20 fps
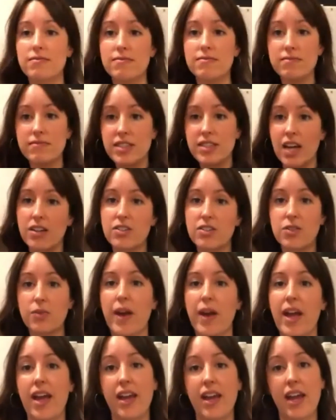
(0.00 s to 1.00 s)
tucked
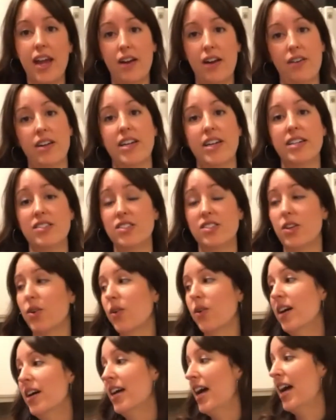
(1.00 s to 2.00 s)
away area.
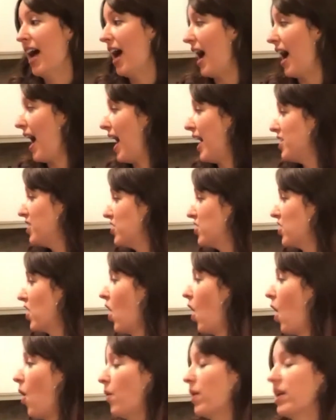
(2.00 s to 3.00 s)
So I just
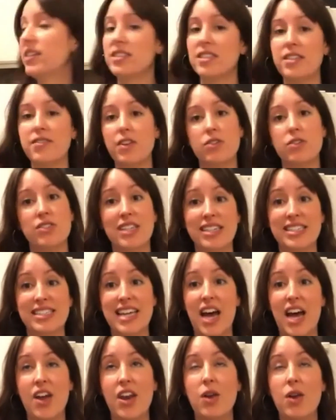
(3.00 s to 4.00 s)
always leave those things
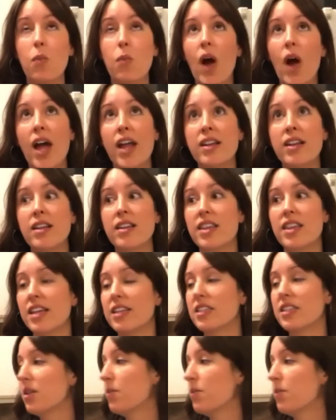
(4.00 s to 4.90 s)
out. And one thing to